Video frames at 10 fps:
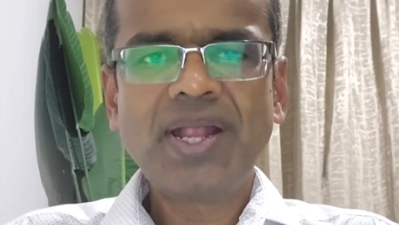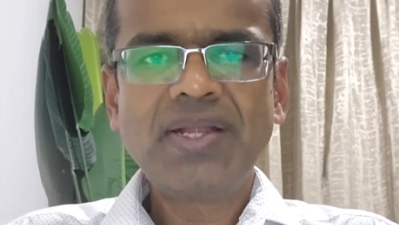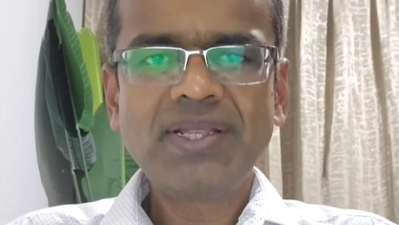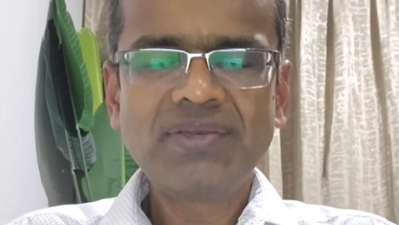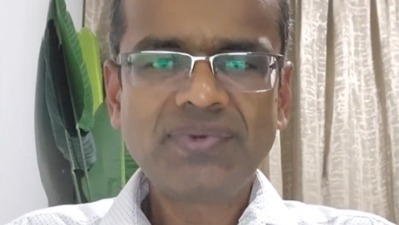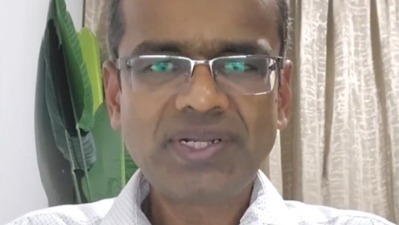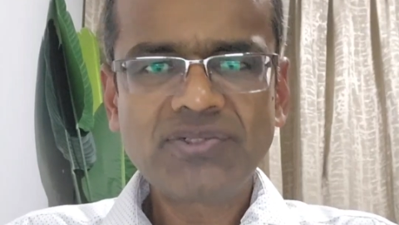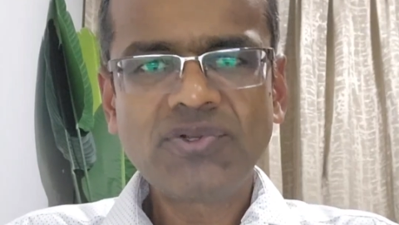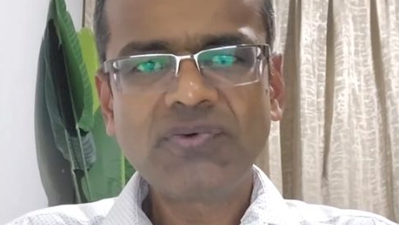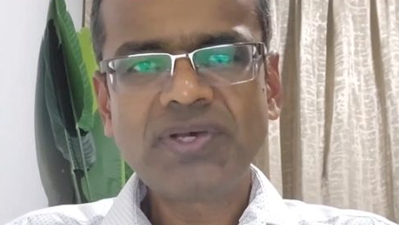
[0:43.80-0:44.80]
and if it
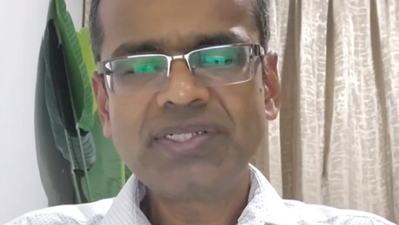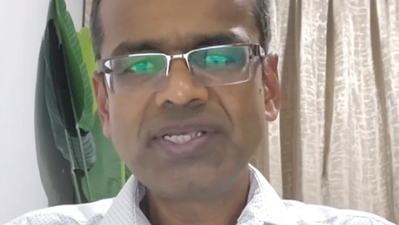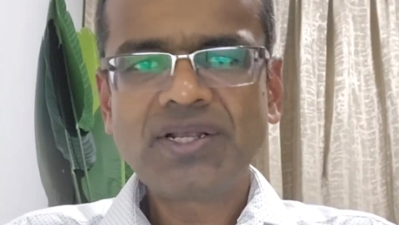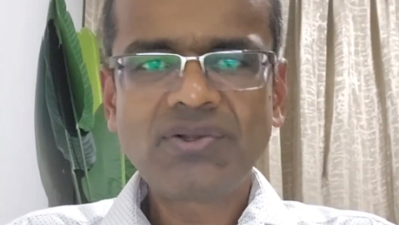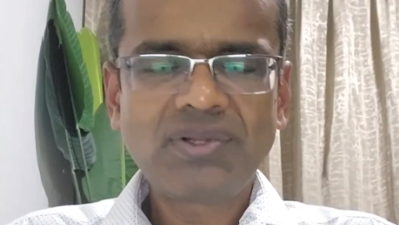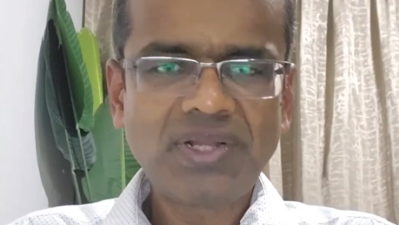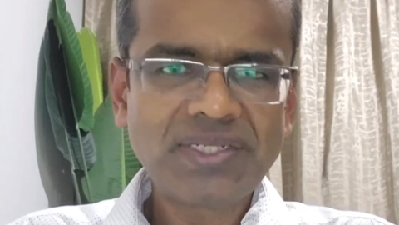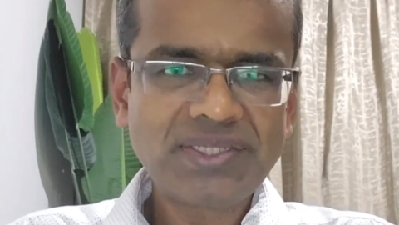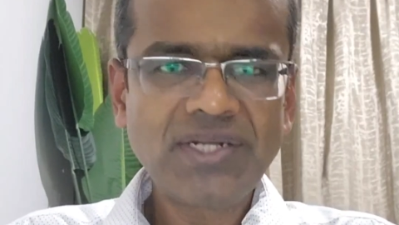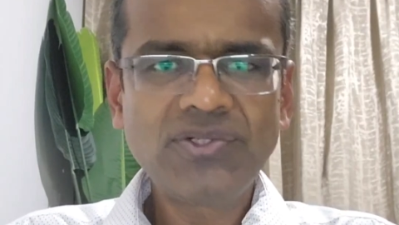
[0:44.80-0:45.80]
is lower say
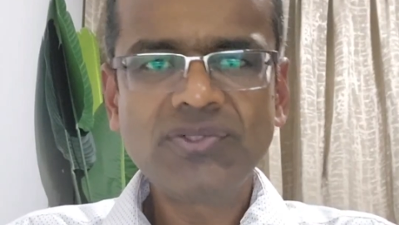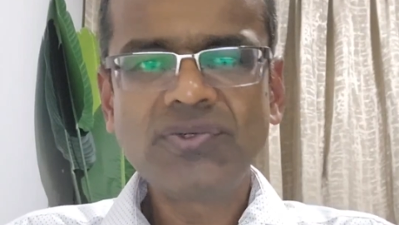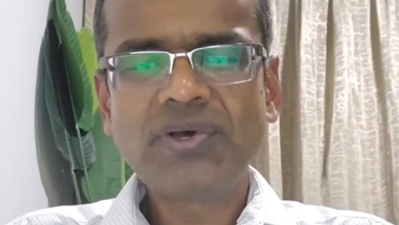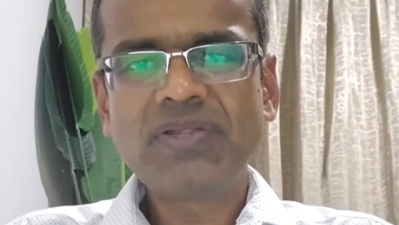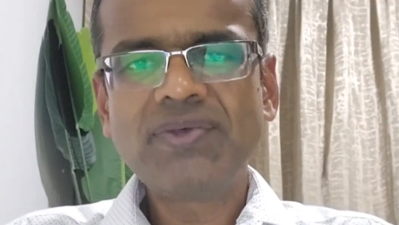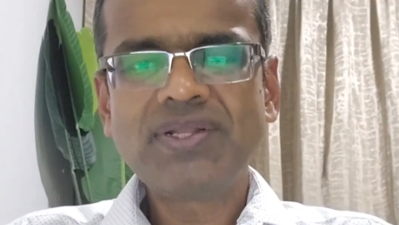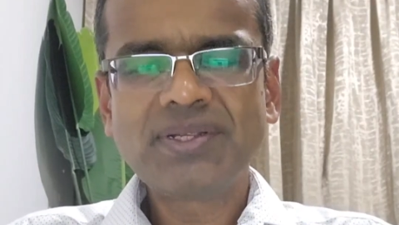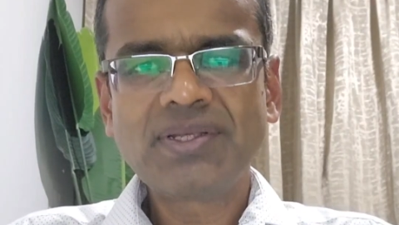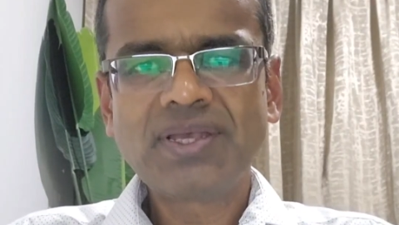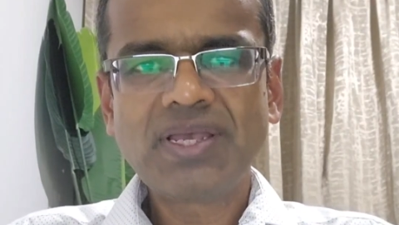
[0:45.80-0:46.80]
less than 2 or
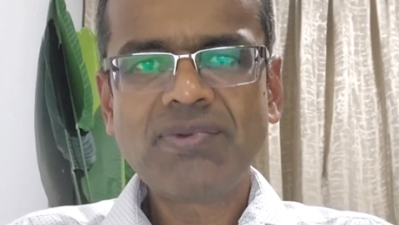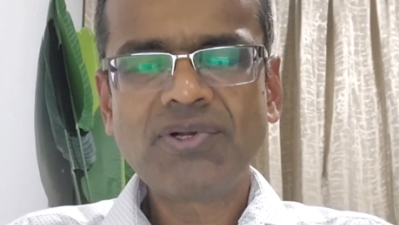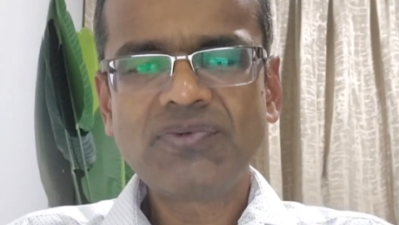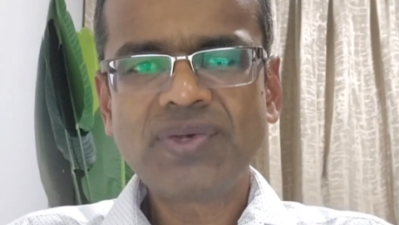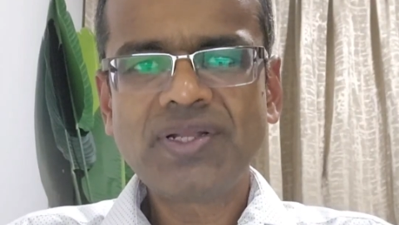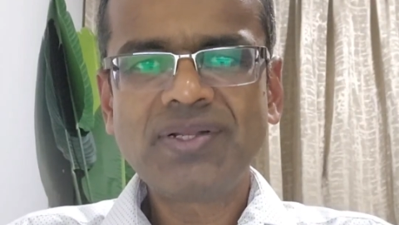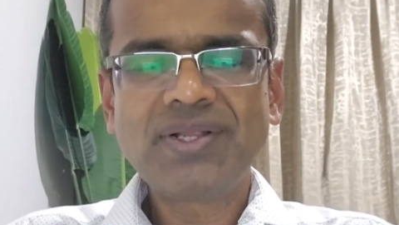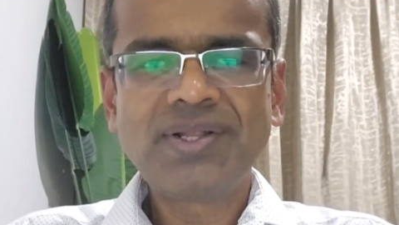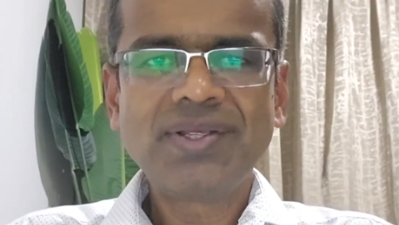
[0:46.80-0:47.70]
even about 1